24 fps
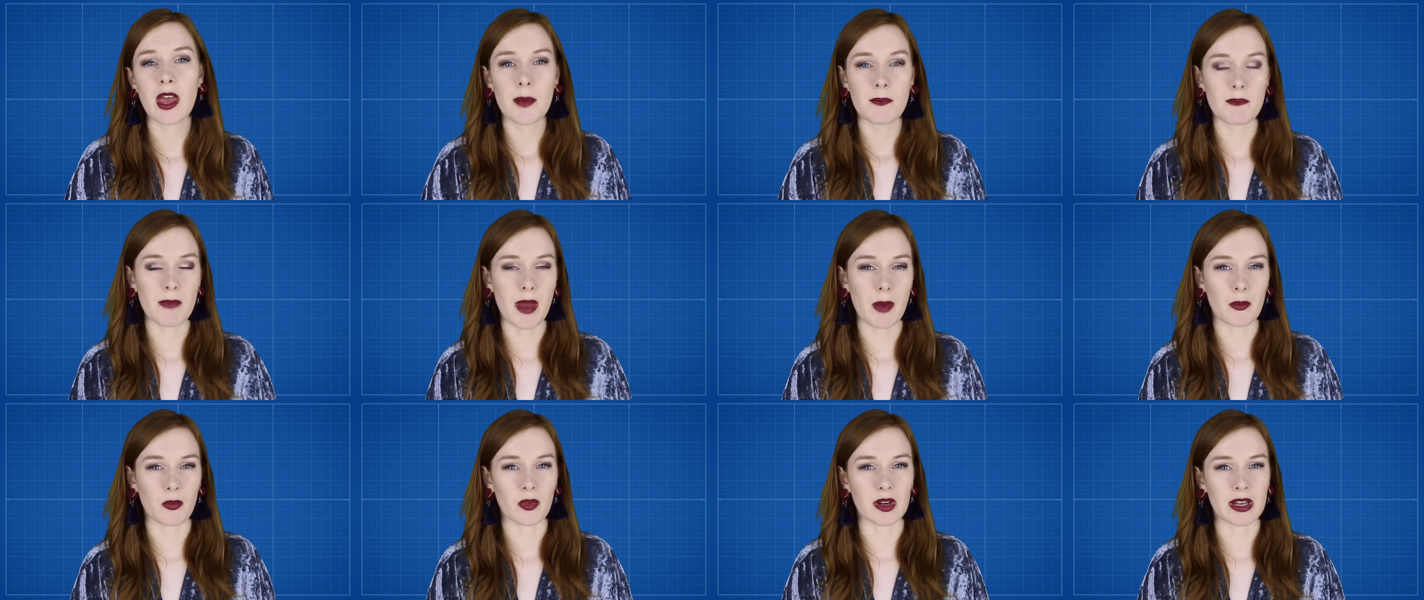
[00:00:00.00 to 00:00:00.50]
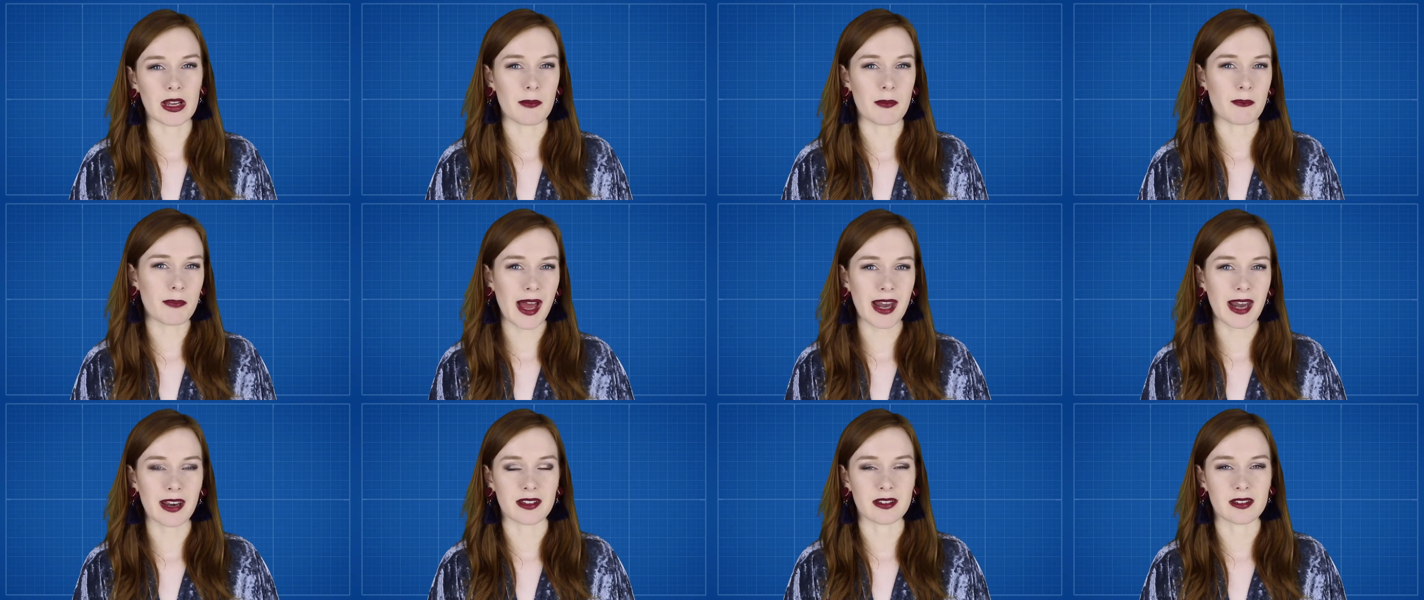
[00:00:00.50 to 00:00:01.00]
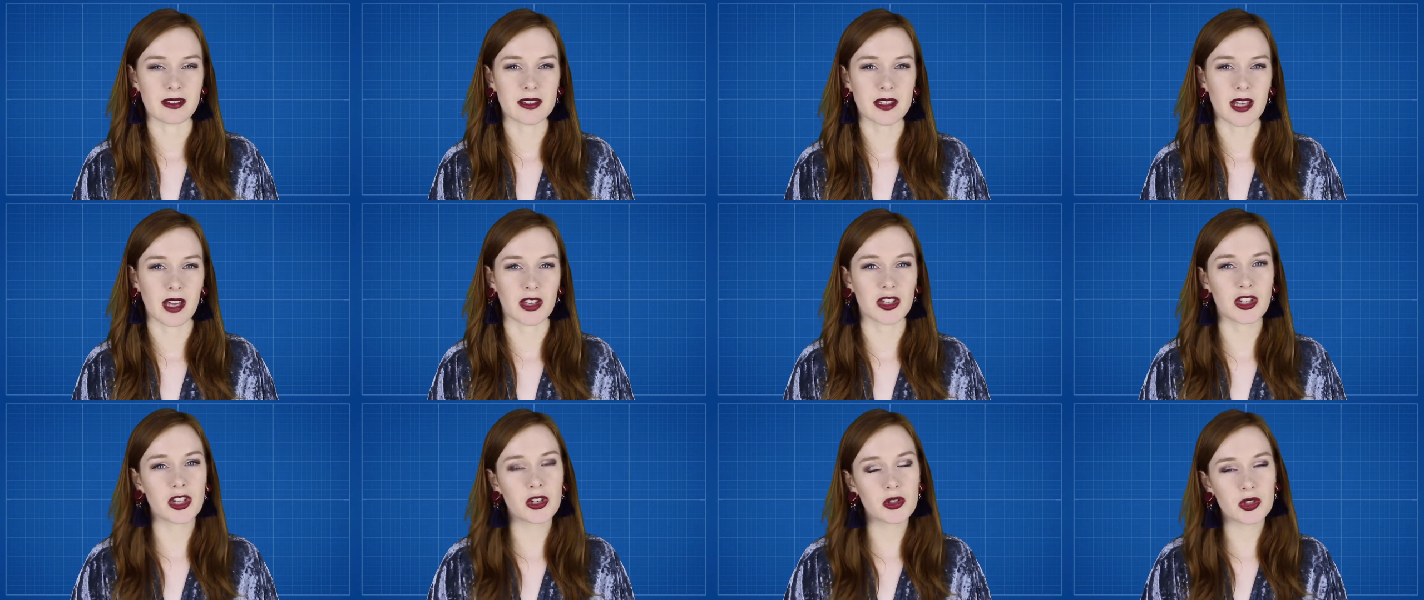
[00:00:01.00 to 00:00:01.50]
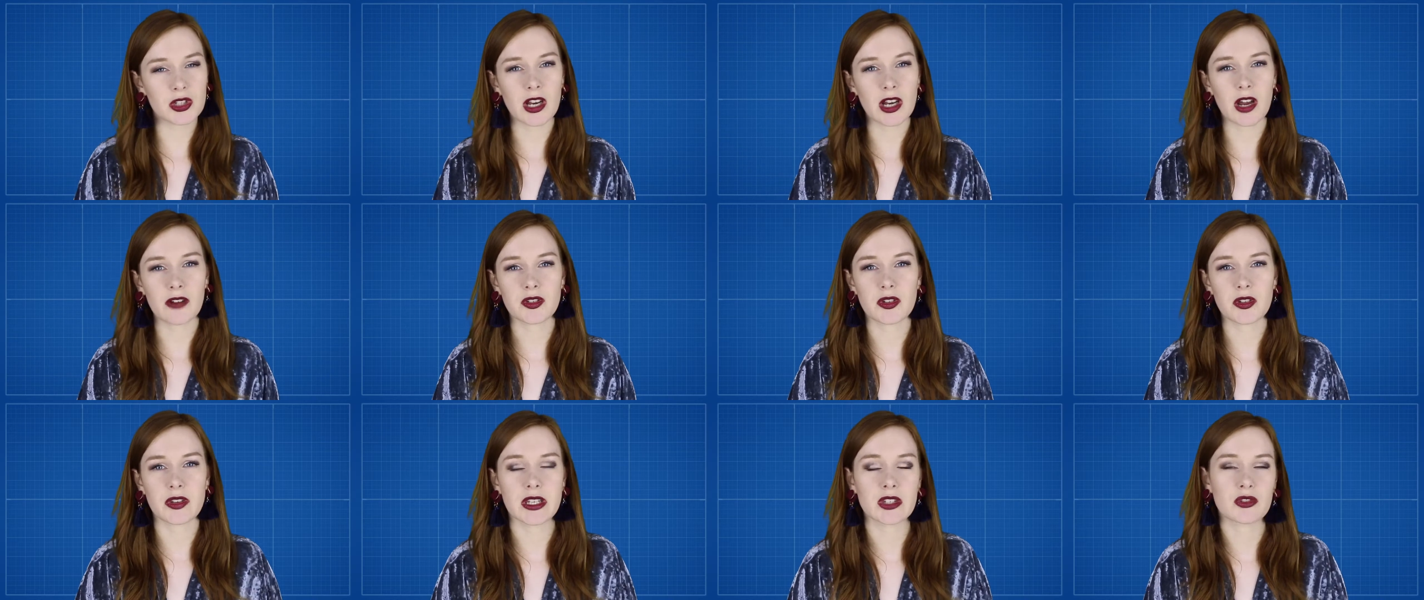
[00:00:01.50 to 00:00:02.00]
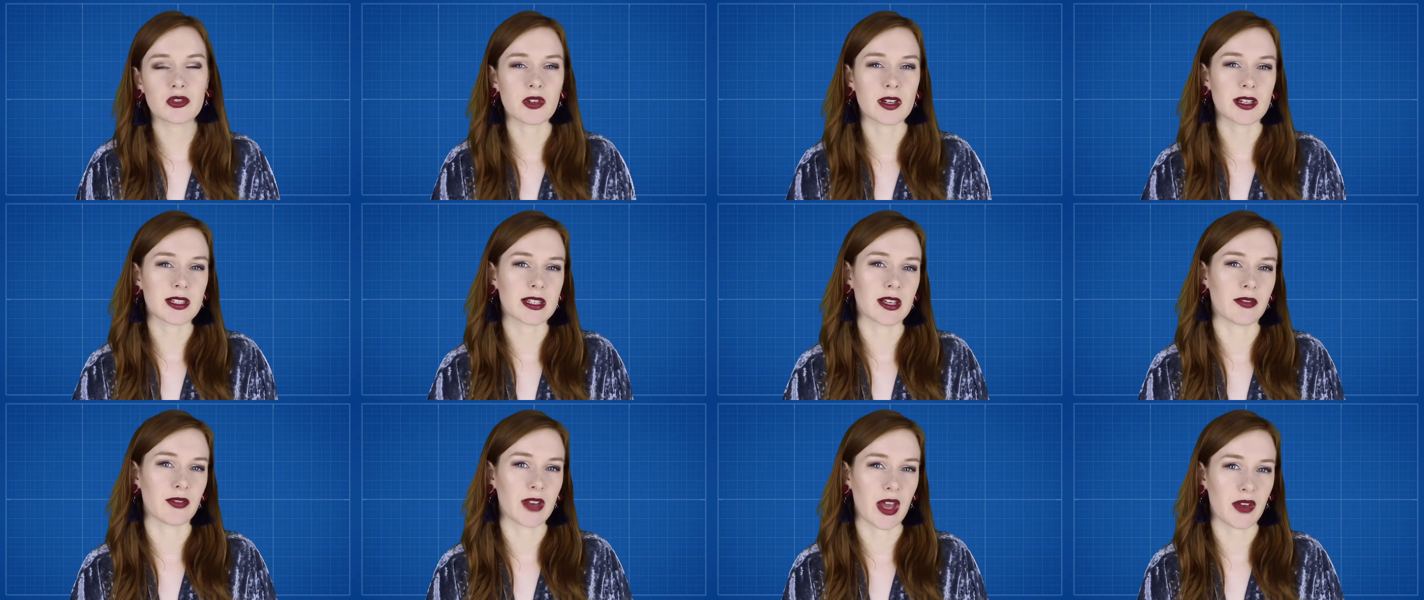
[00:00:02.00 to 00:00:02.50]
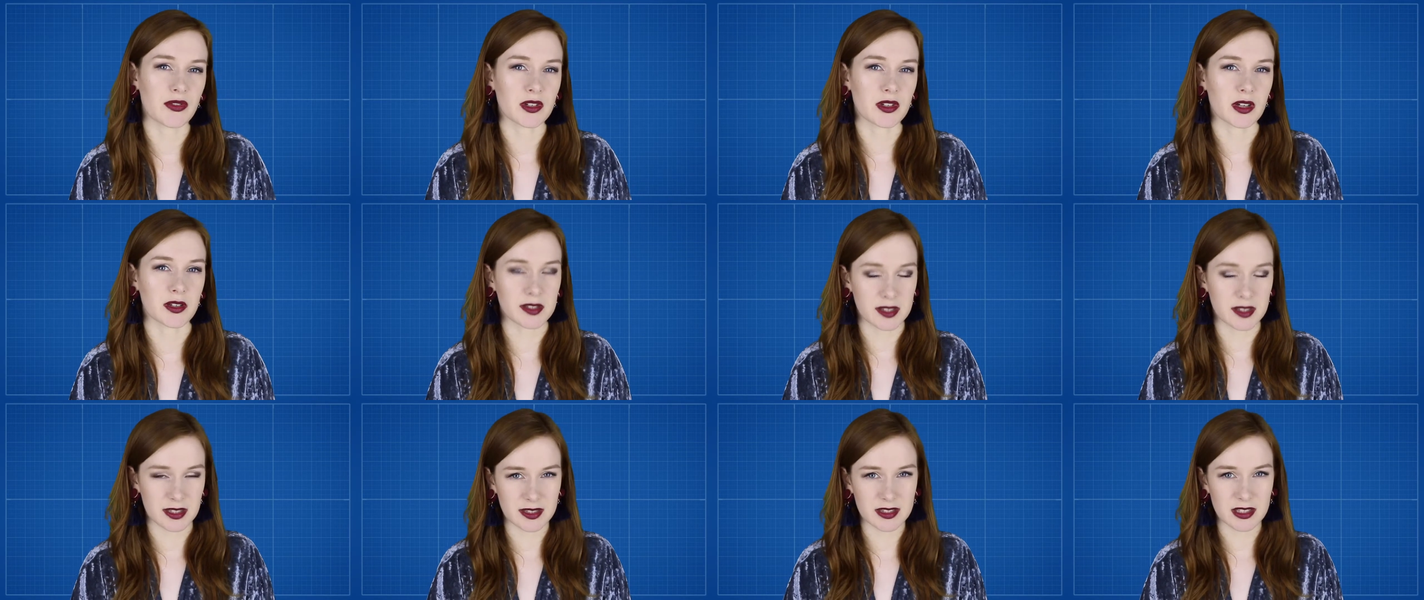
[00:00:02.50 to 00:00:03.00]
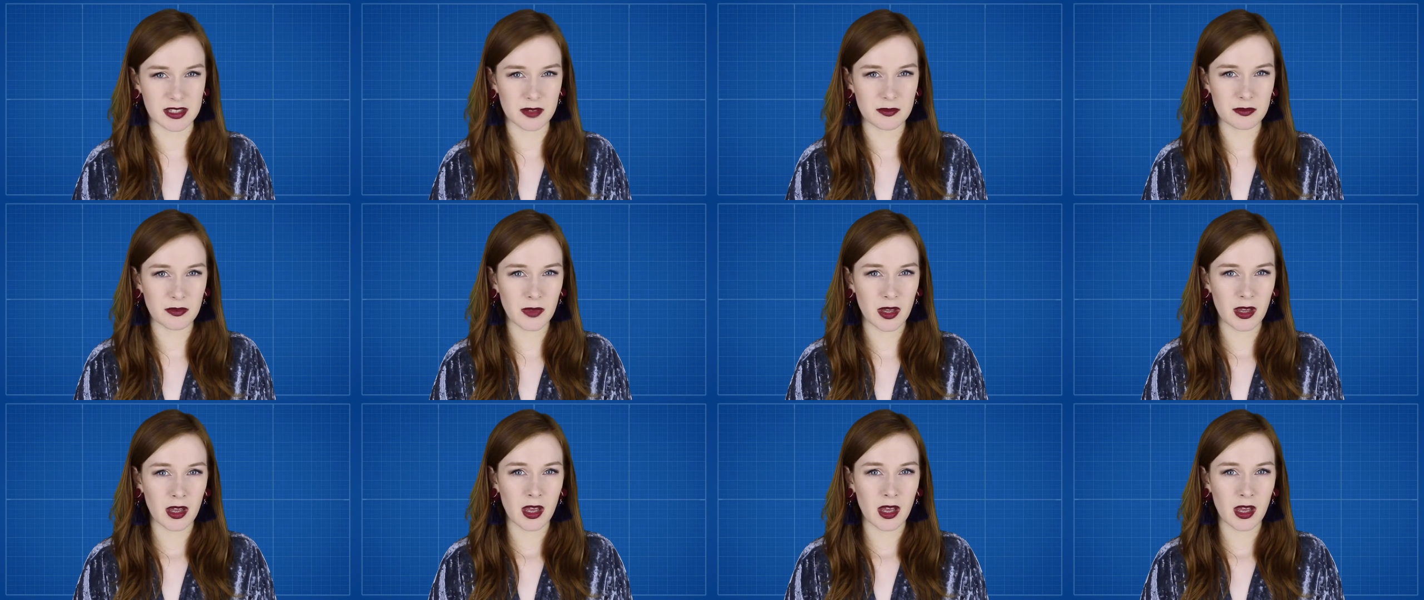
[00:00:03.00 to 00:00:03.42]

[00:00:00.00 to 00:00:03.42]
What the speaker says: memory and balance, and usually after these drinks have left our system,